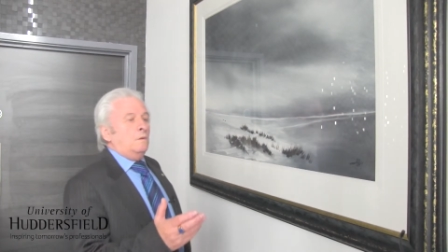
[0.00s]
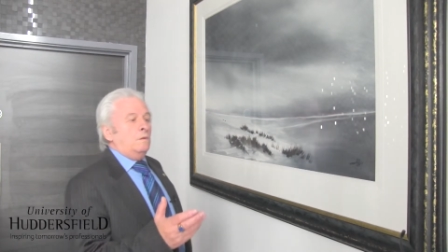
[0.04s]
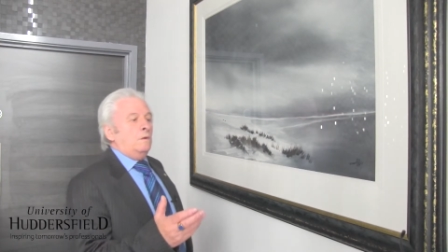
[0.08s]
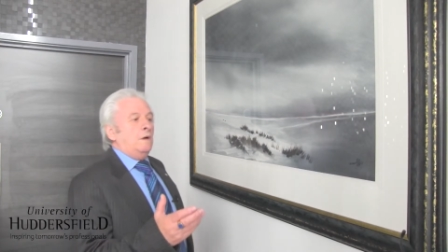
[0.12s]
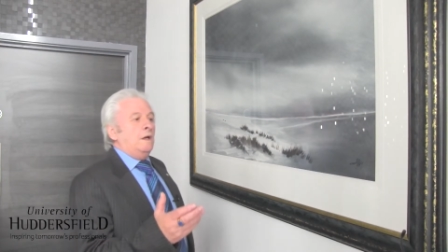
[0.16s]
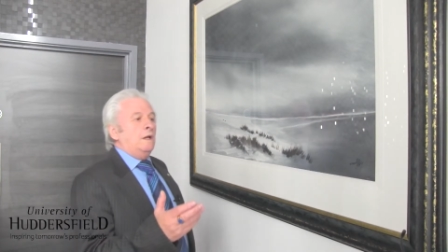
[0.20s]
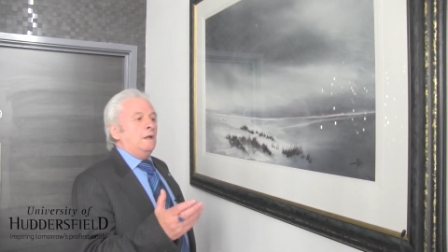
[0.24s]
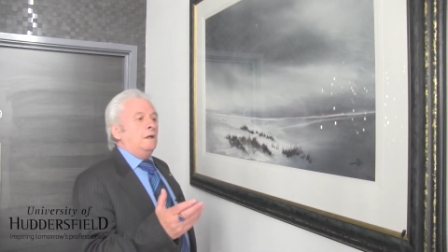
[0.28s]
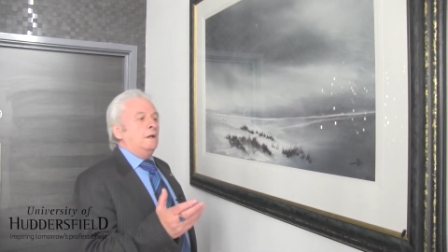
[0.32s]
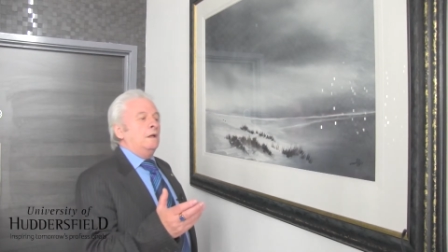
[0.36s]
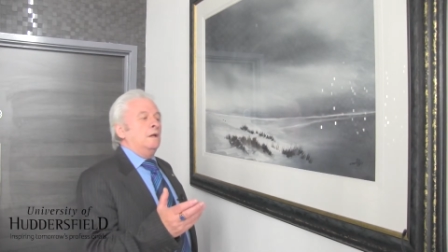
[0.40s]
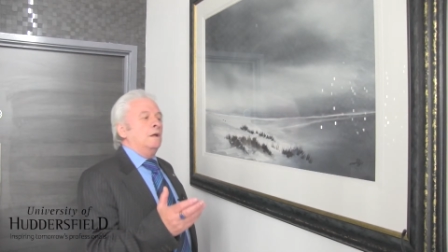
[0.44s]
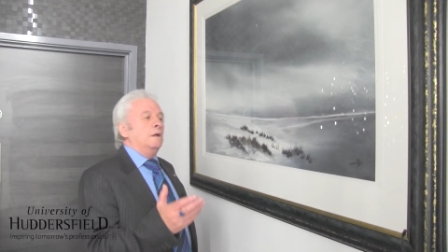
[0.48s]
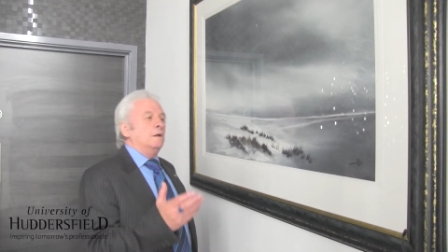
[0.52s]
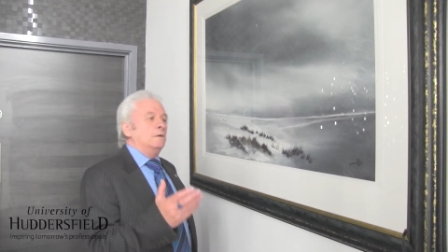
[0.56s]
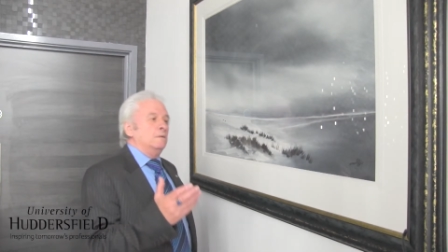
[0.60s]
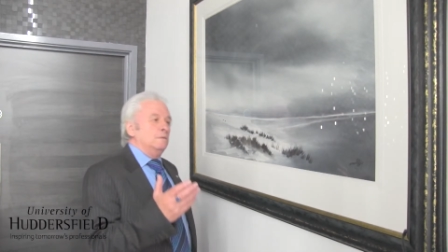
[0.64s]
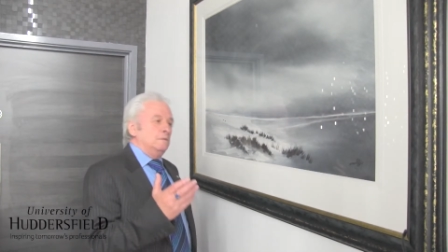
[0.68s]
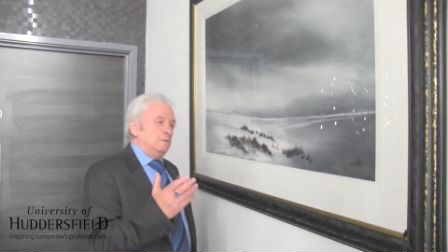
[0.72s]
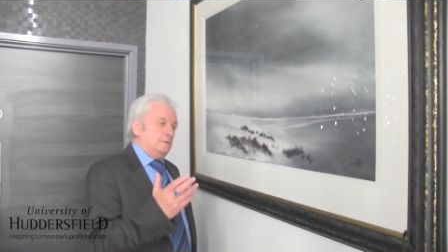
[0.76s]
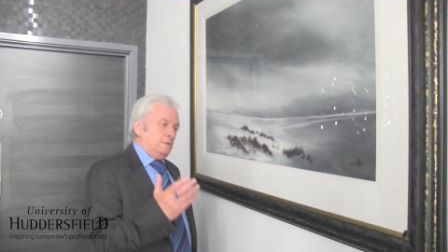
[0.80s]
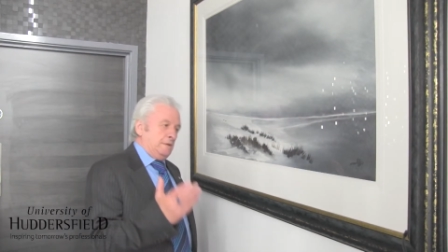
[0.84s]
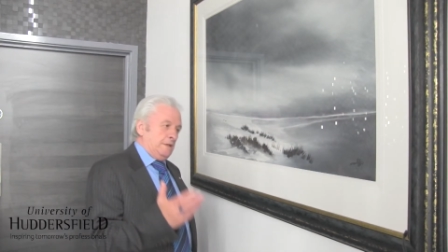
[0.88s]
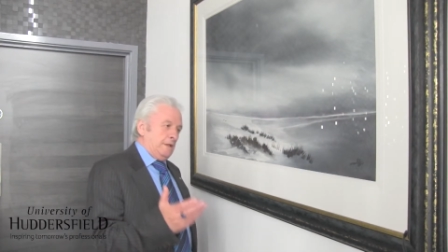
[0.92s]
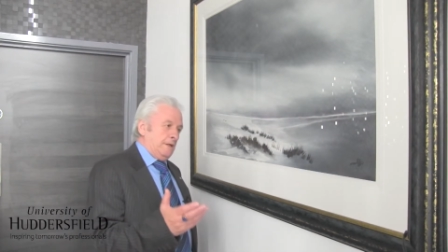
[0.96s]
Or well, something
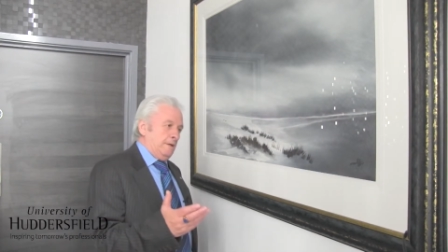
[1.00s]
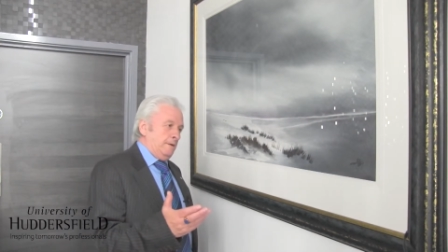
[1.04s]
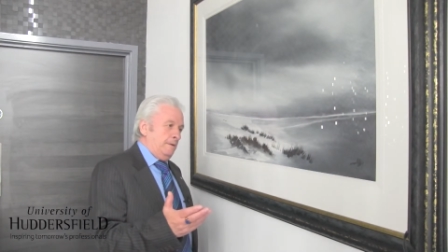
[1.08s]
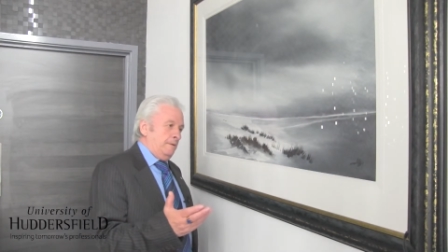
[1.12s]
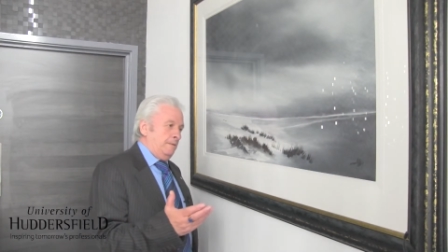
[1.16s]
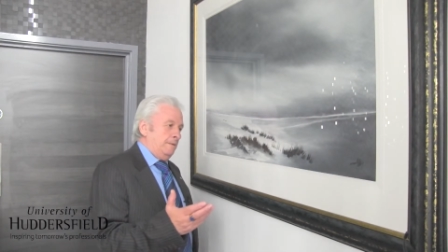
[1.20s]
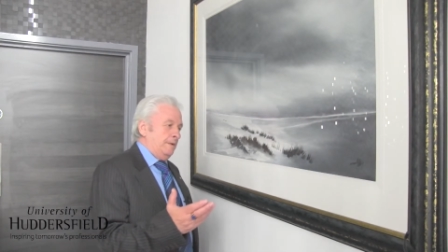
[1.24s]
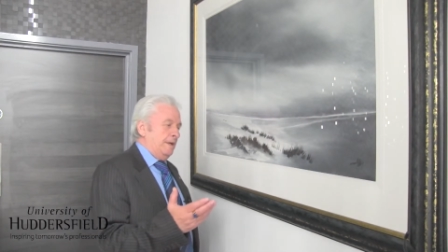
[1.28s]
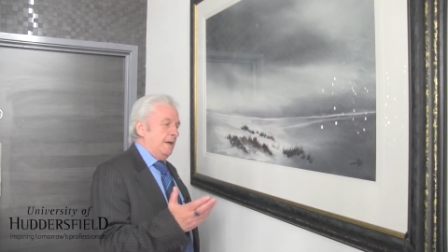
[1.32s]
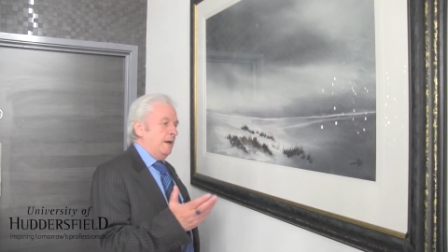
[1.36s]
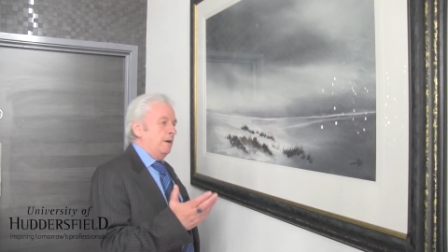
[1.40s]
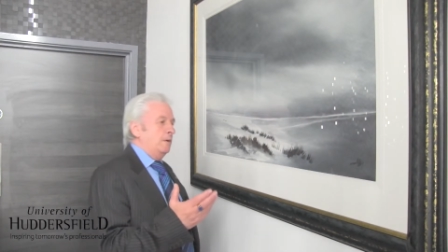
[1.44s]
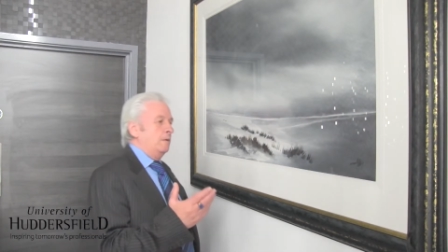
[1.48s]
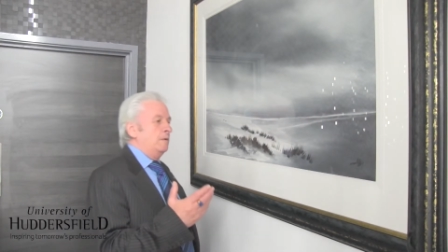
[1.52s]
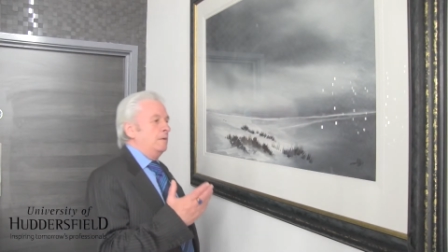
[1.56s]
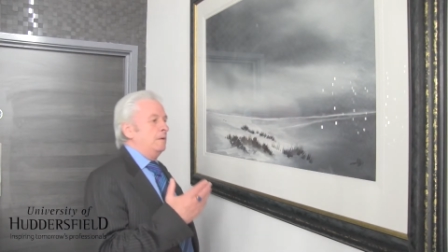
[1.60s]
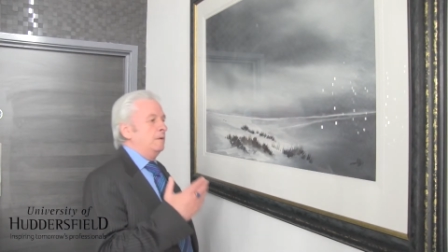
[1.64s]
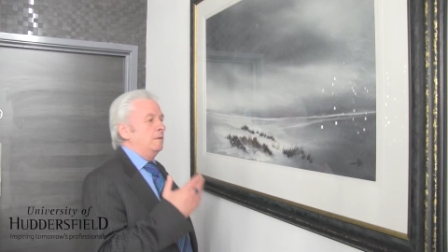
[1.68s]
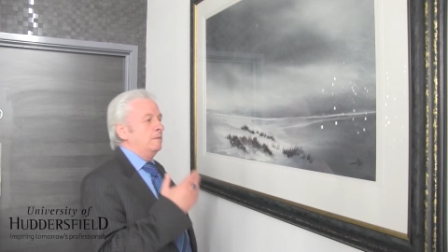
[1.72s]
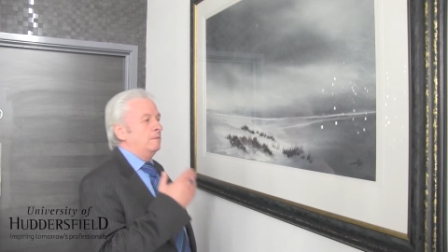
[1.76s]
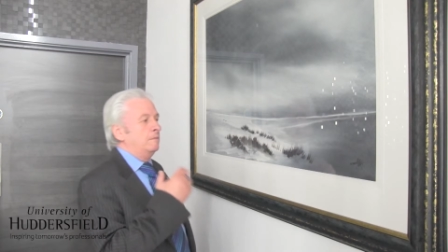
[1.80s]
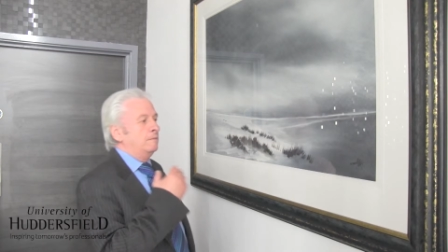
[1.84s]
like that. Yeah. Now,